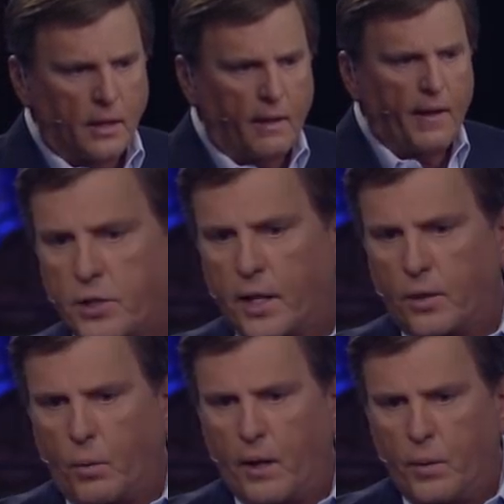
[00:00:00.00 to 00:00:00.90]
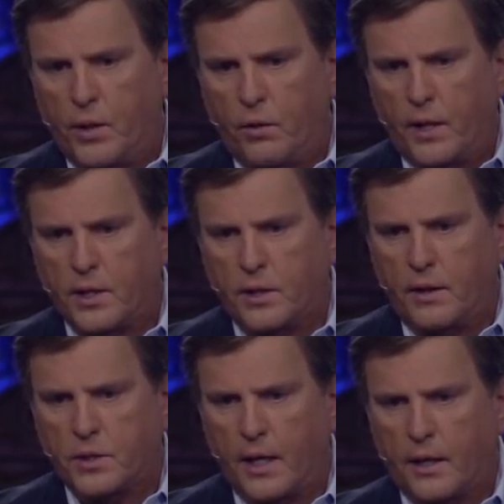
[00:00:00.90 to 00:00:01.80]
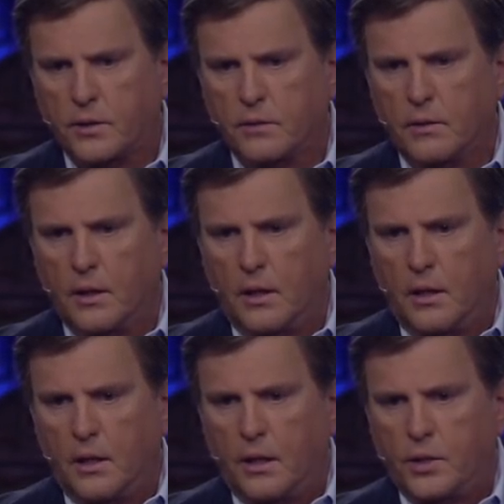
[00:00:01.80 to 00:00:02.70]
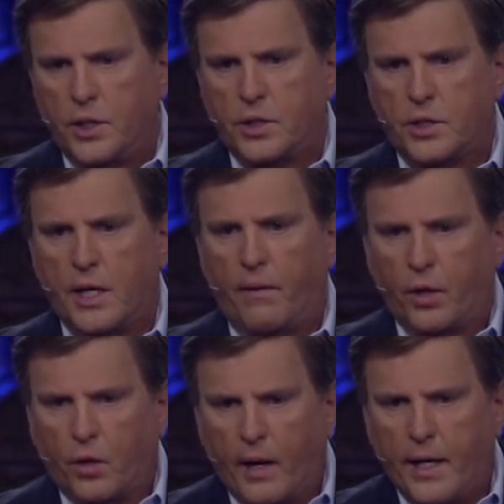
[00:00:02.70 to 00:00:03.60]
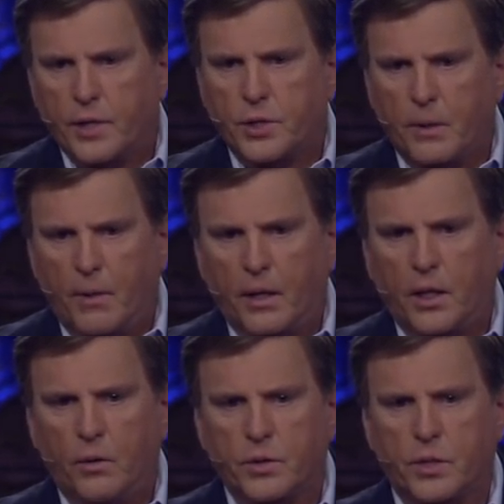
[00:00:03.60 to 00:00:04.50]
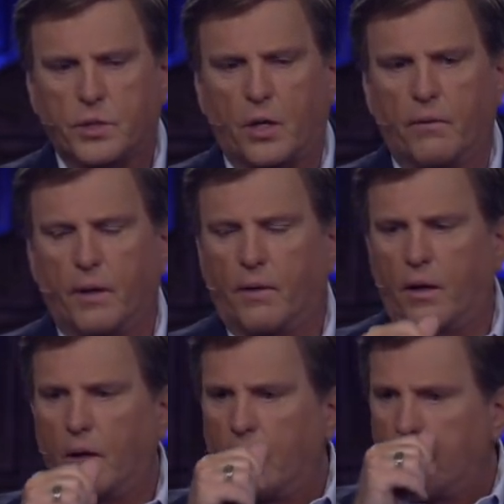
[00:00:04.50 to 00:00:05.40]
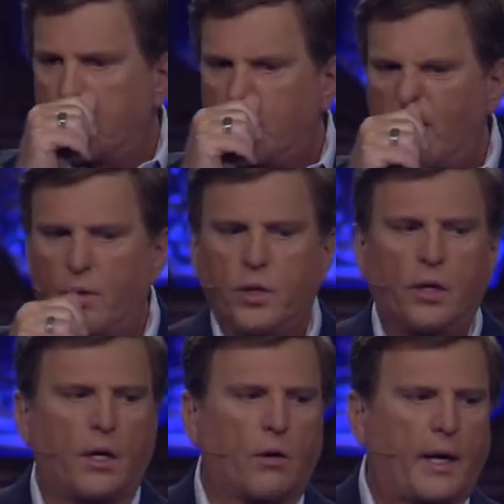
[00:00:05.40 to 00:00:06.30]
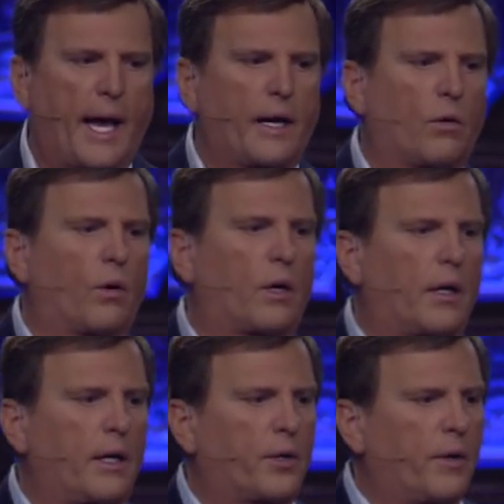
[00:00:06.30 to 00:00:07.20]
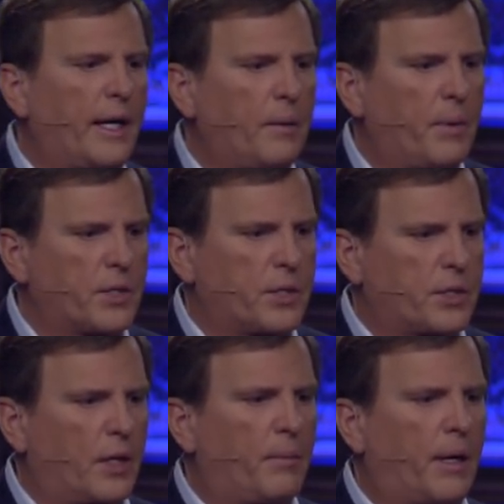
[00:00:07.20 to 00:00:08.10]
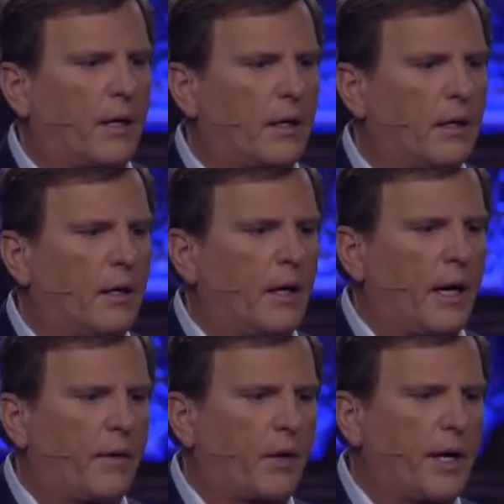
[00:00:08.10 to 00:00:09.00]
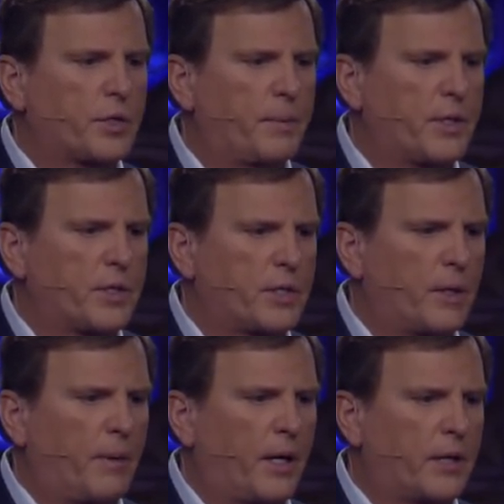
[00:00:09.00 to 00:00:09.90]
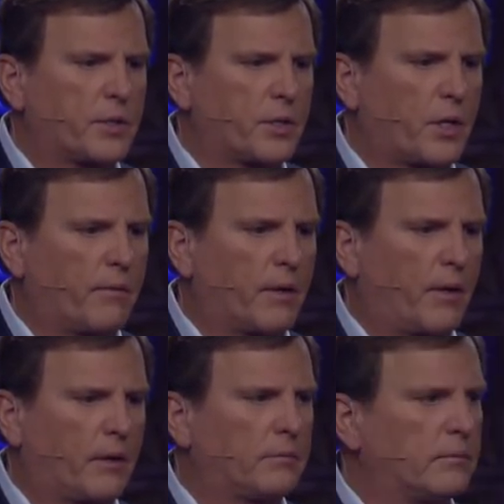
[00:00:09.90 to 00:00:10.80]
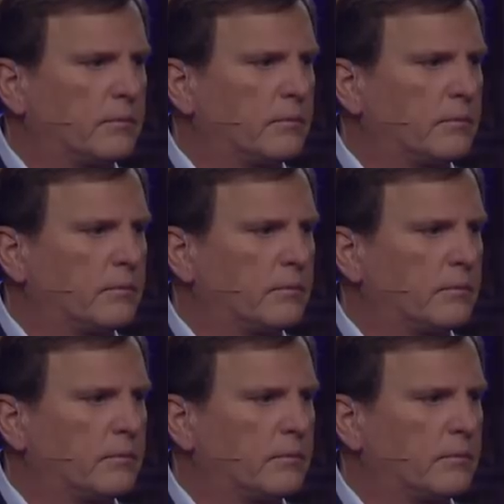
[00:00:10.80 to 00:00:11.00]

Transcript: And that's not the way we do things in this house. Jesus said, the greatest among you is the servant of all. Did you know you can go categorically through any business in America, and the greatest business in America is the servant of all?